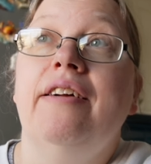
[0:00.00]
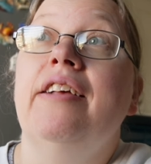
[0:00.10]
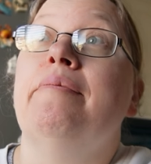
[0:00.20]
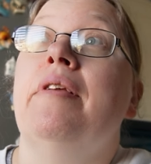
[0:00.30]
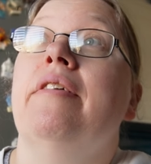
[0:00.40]

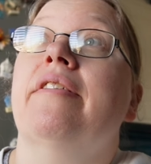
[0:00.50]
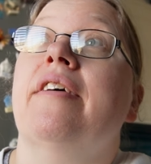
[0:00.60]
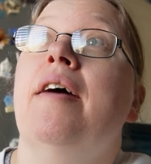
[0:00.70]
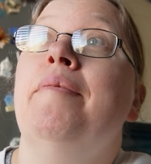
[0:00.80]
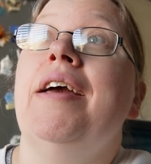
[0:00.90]
Nice blue
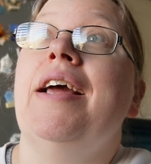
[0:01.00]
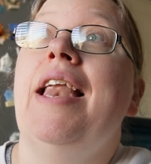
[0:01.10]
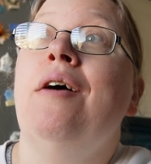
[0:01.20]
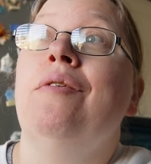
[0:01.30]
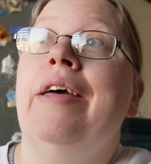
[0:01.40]
sky, a bit
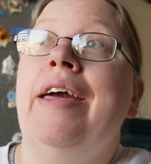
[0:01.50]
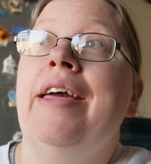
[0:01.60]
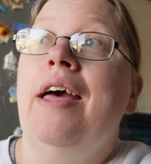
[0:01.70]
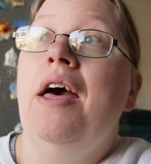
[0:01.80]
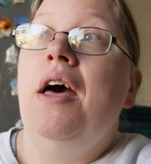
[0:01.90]
cloudy.